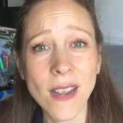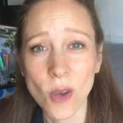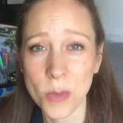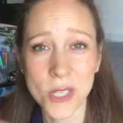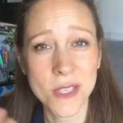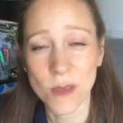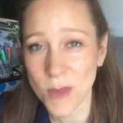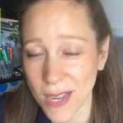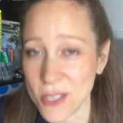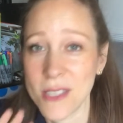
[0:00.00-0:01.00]
I hope it's just
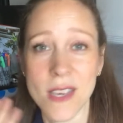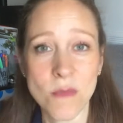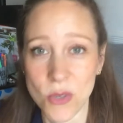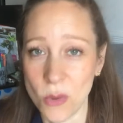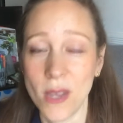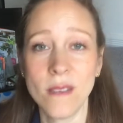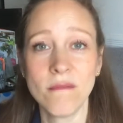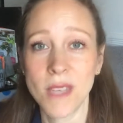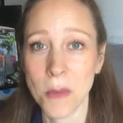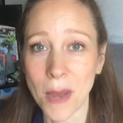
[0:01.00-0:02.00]
something I just keep
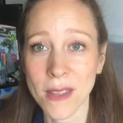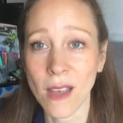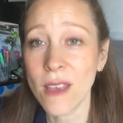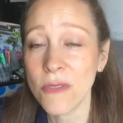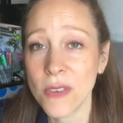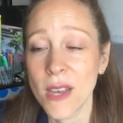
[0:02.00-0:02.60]
doing in my life.